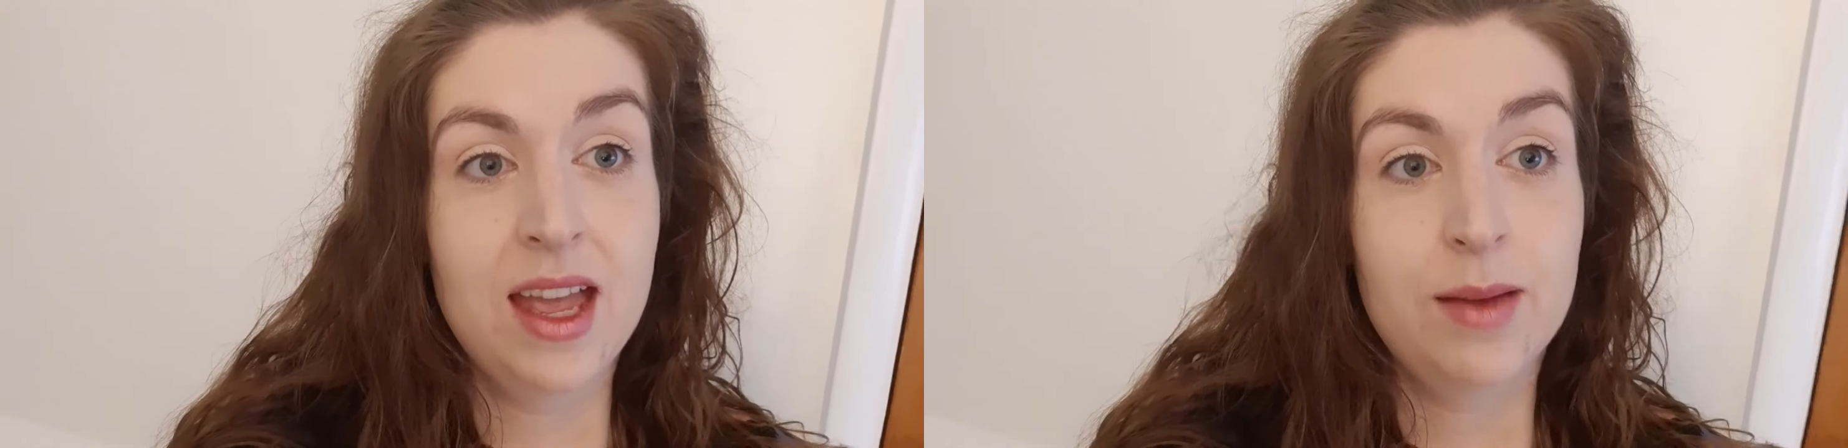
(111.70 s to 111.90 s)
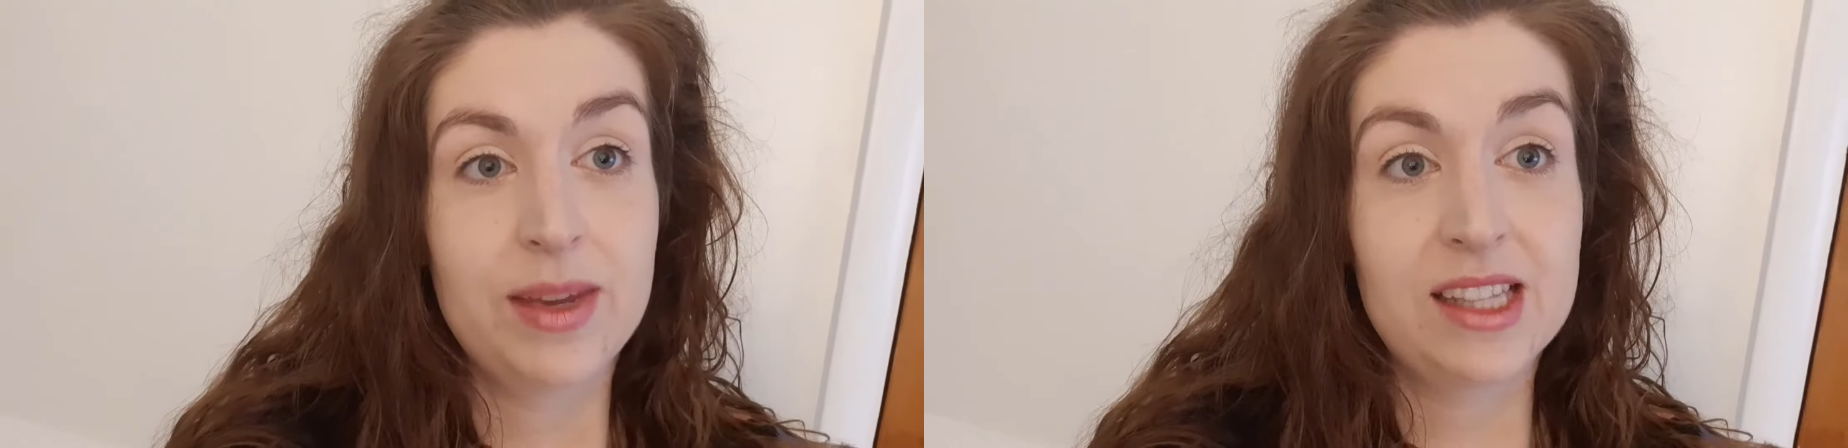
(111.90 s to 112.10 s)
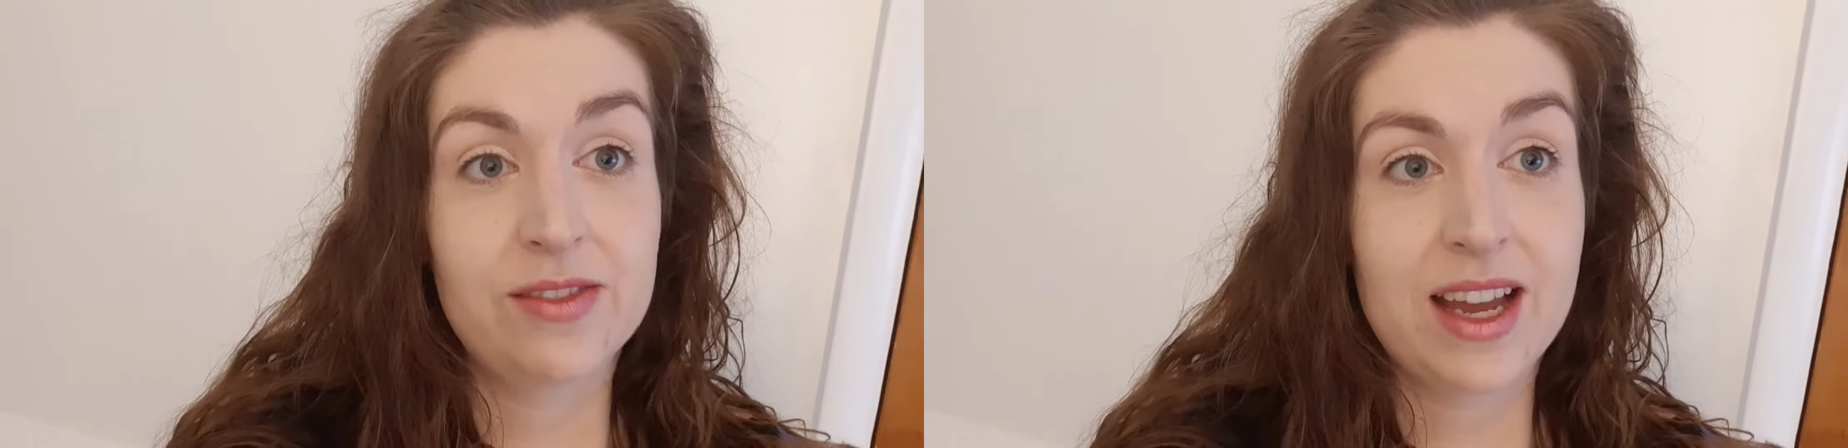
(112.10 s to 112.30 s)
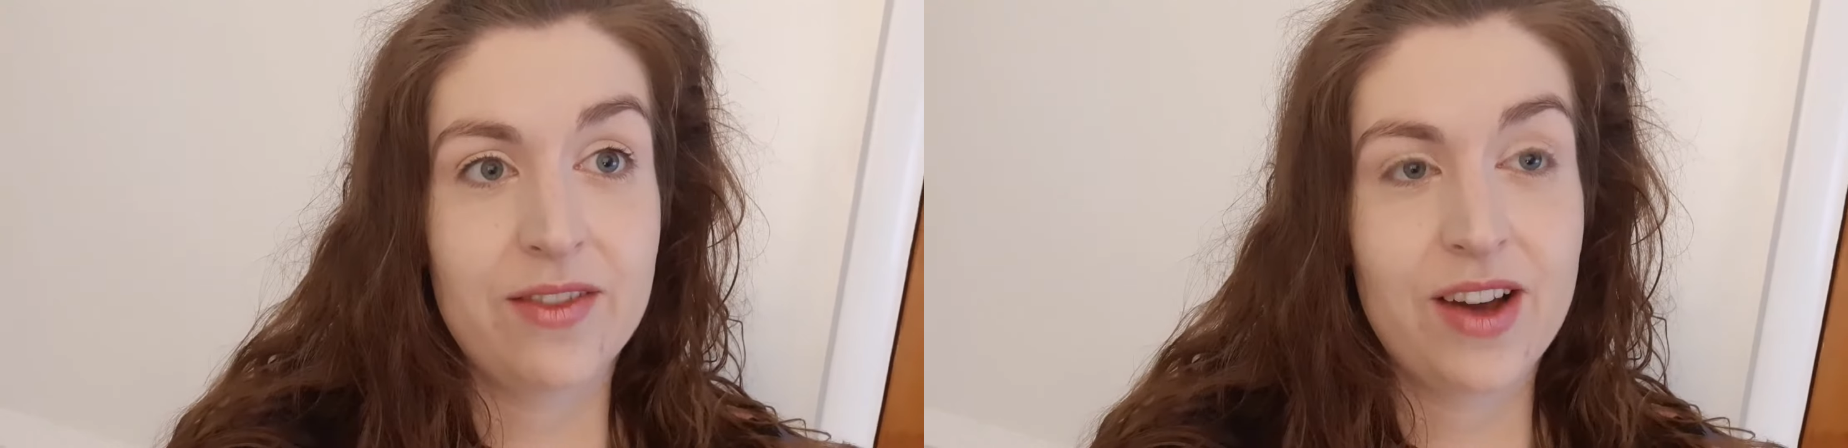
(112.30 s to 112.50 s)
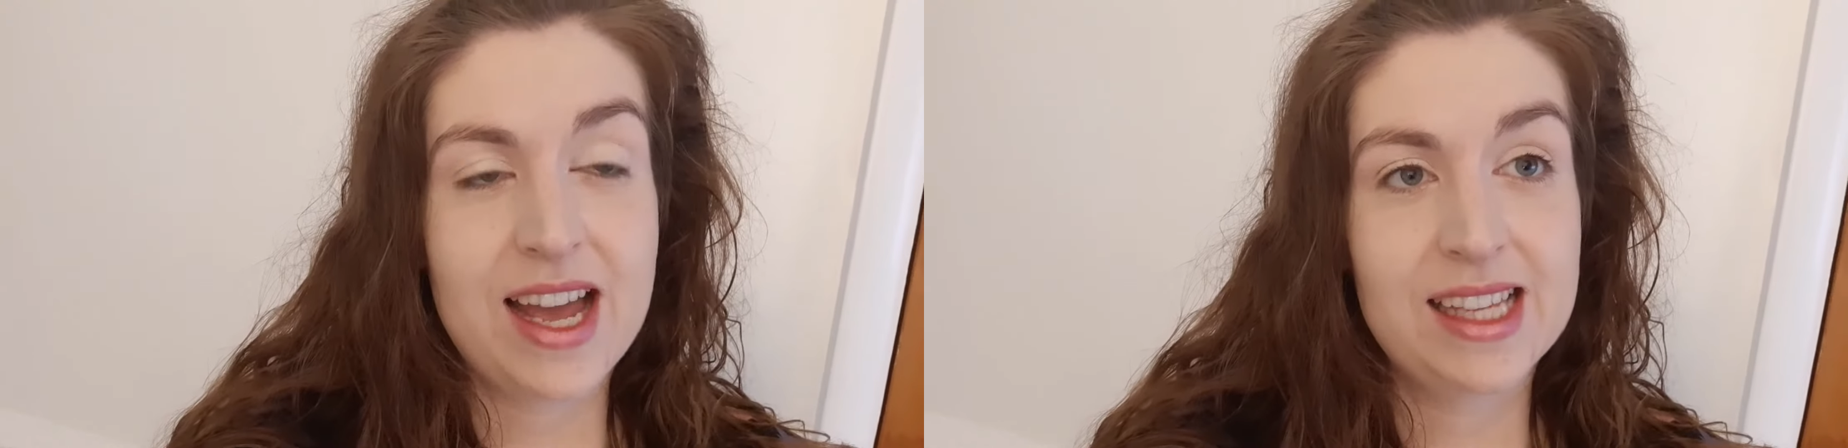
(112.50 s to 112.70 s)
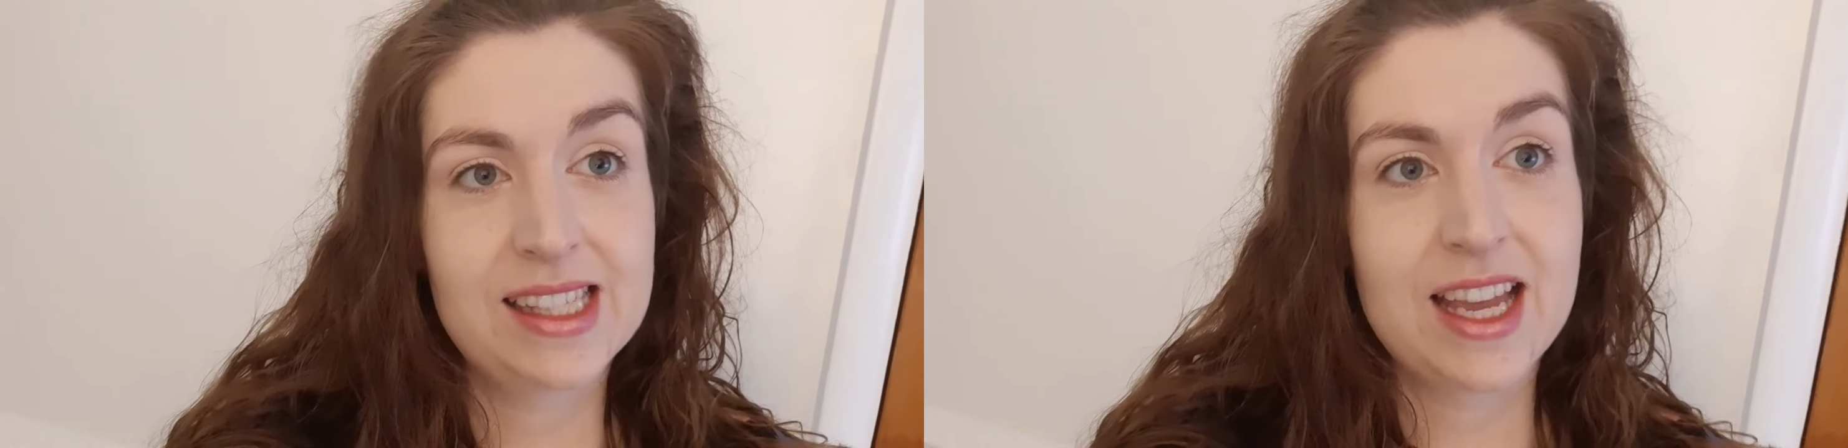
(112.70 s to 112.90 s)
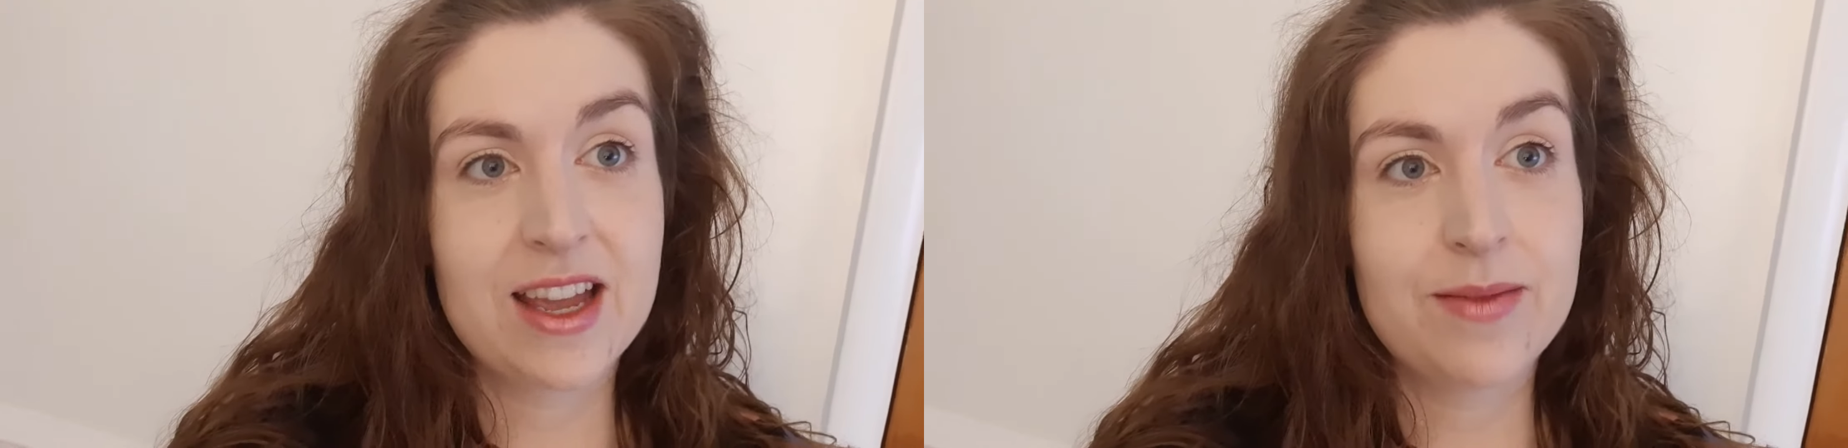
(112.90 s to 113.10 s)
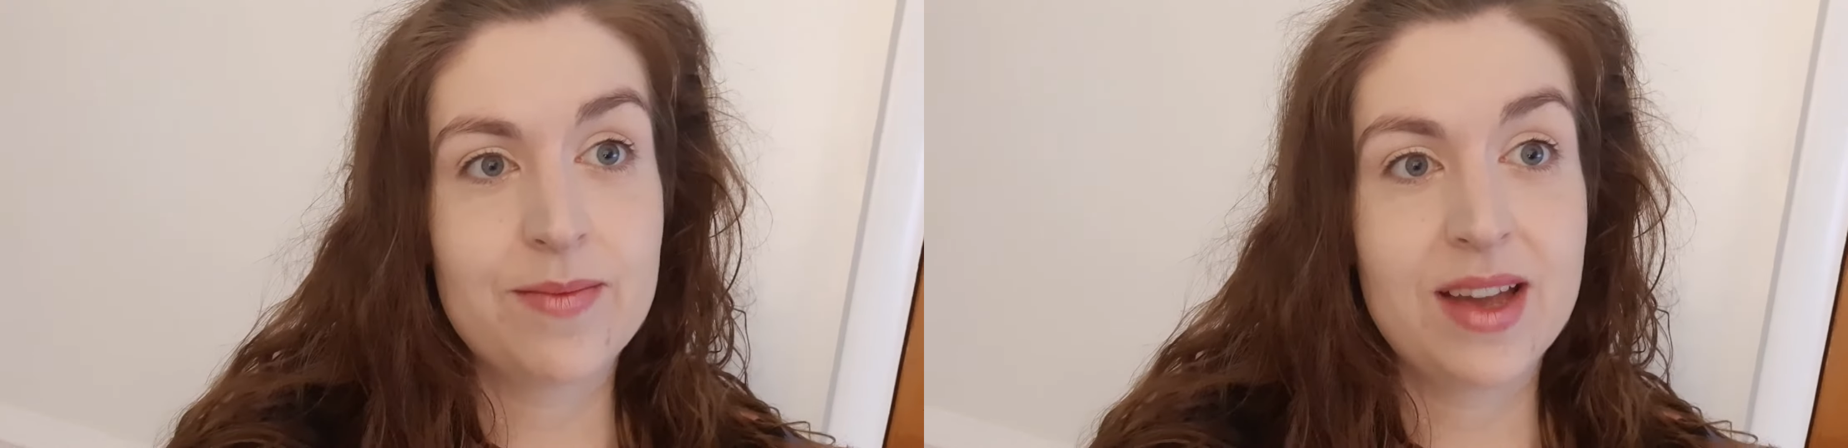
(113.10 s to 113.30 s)
piece of advice,
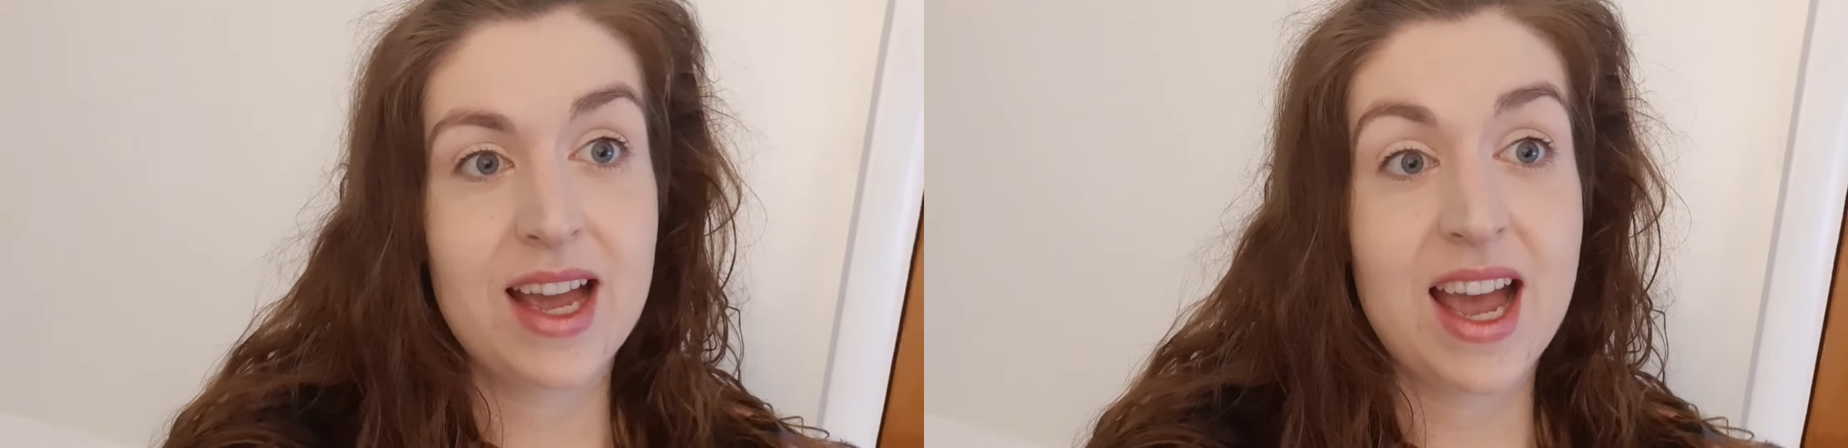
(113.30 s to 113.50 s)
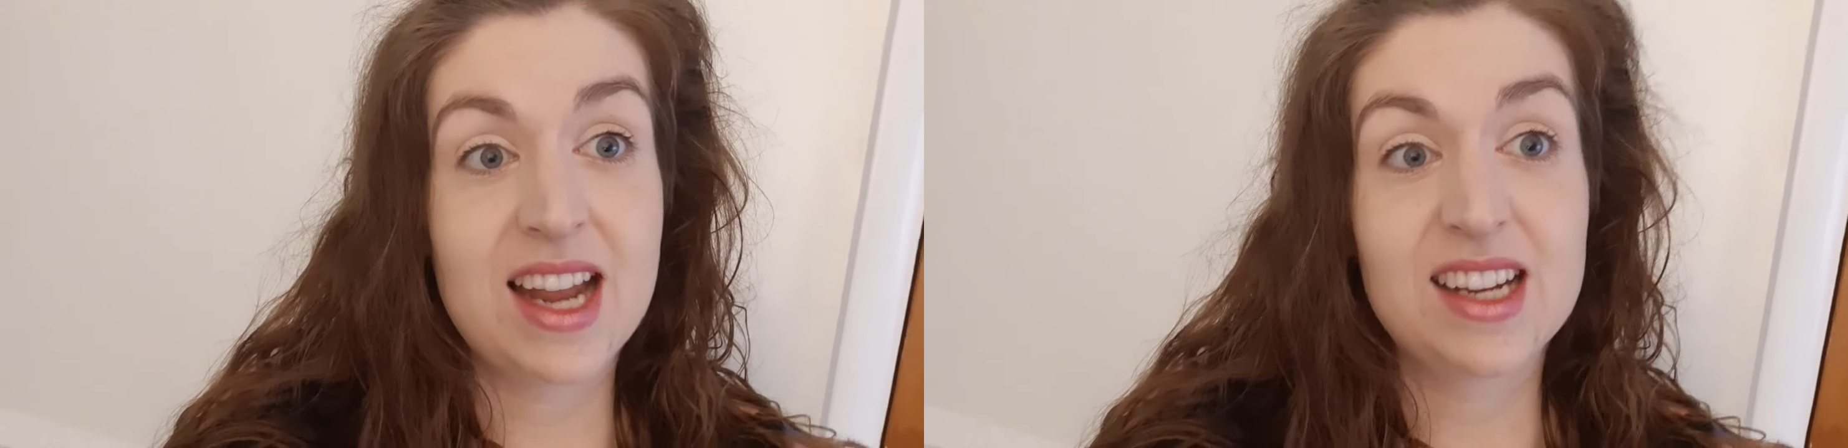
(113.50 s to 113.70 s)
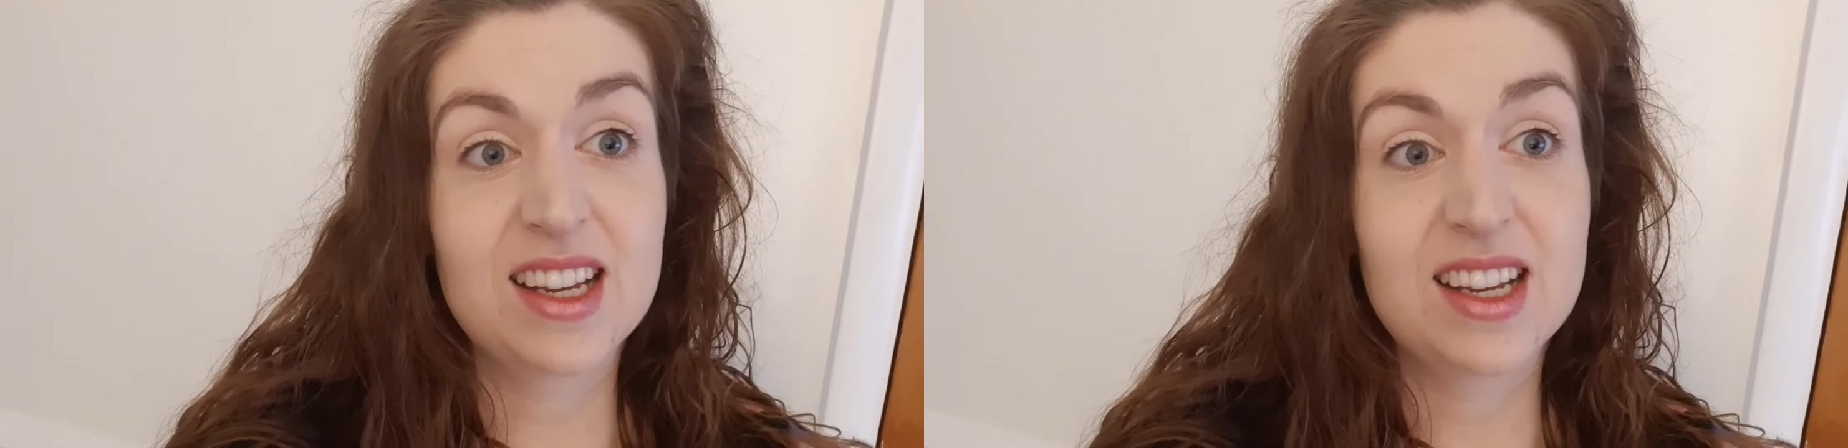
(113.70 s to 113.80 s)
and